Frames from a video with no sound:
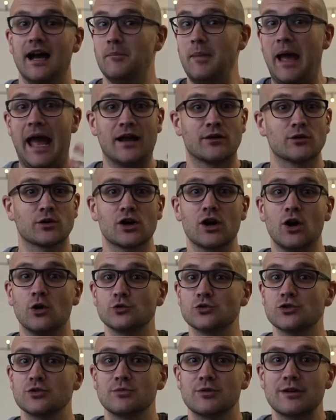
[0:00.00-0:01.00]

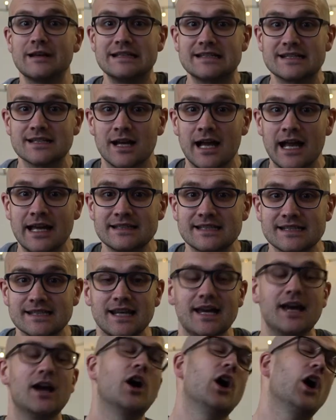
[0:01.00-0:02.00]
Agriculture, marine science,
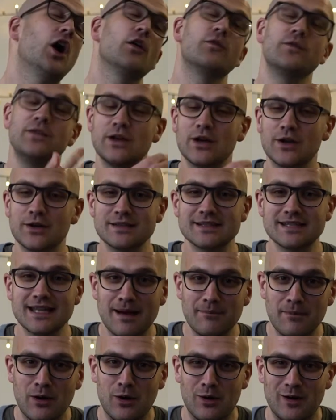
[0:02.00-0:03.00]
off you go to
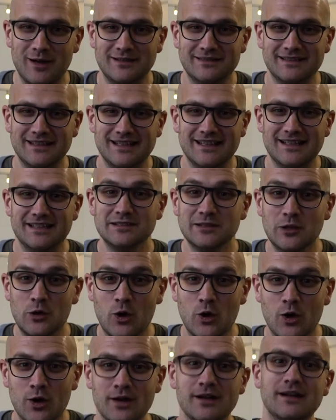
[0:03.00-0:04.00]
Samoa.
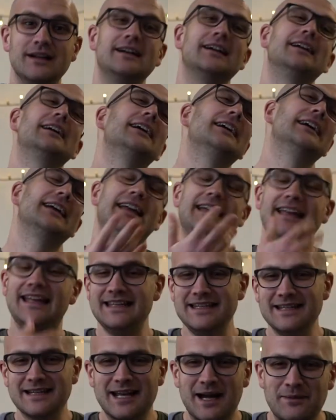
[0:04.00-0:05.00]
Law,
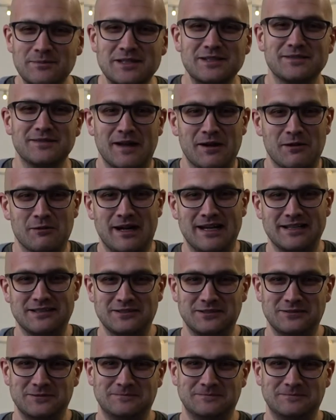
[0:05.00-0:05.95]
in you come to Vanuatu.